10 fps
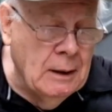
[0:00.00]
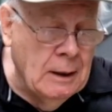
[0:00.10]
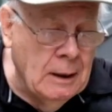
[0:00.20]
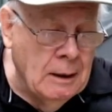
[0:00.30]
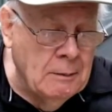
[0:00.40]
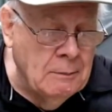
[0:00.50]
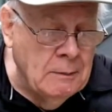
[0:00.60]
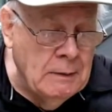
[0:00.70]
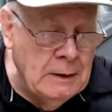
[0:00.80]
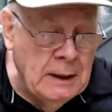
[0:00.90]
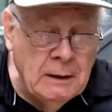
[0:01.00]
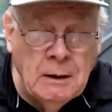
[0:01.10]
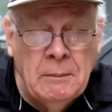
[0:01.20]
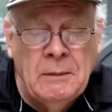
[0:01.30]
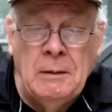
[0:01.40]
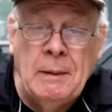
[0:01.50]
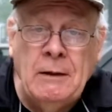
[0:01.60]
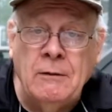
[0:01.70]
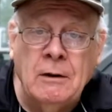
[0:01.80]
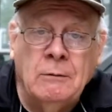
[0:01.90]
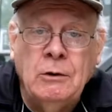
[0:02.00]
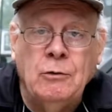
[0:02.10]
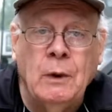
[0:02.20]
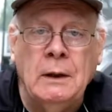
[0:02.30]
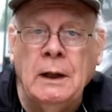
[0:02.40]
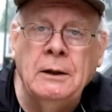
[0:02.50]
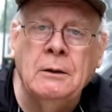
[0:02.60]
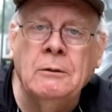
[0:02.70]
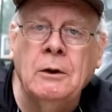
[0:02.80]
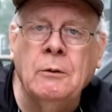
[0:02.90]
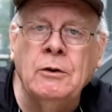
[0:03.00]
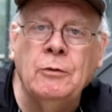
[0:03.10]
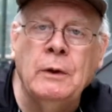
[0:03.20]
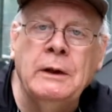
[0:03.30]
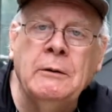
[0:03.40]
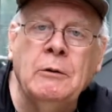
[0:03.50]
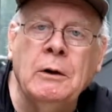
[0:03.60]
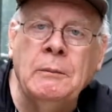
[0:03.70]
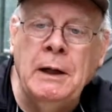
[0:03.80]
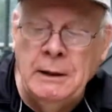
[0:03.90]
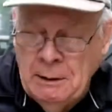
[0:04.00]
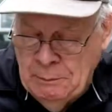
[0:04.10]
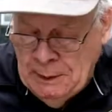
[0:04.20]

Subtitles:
and that depends on which one. I don't know which one it will end up